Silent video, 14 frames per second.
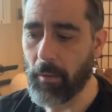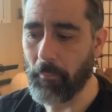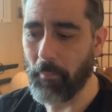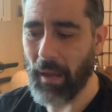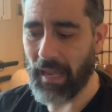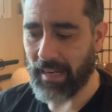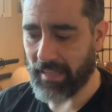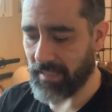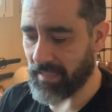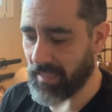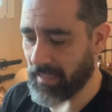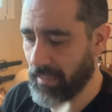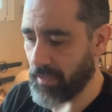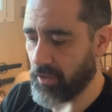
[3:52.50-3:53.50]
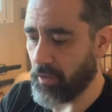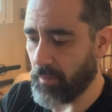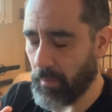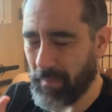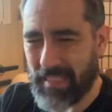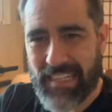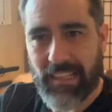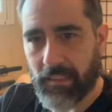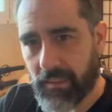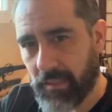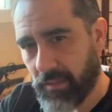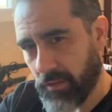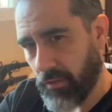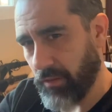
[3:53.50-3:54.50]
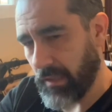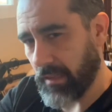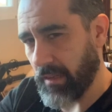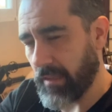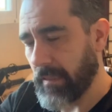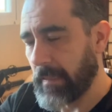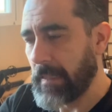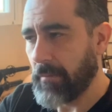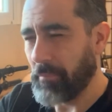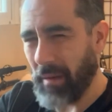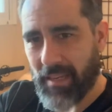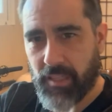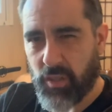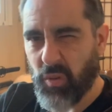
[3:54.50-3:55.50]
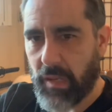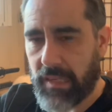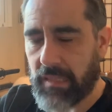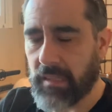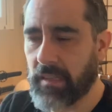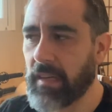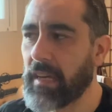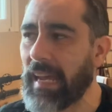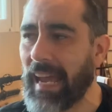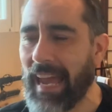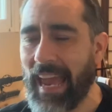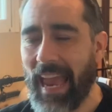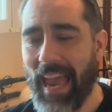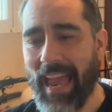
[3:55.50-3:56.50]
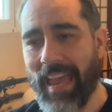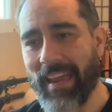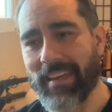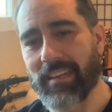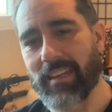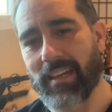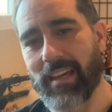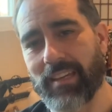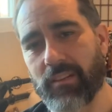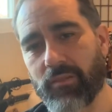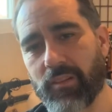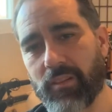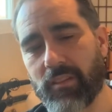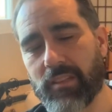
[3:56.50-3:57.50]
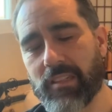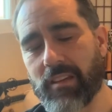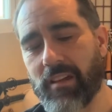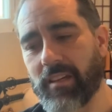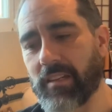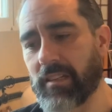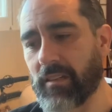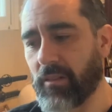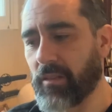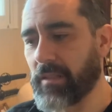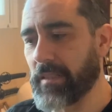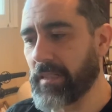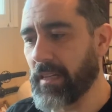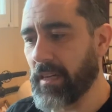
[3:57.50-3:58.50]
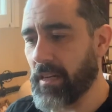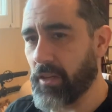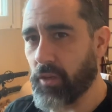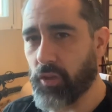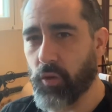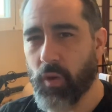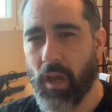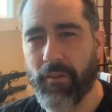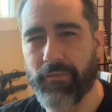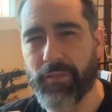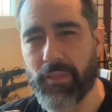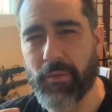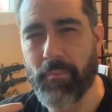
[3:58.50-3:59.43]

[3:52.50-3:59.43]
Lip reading: balance, tilt. Sorry, yeah, basculate, and on the other side. You have the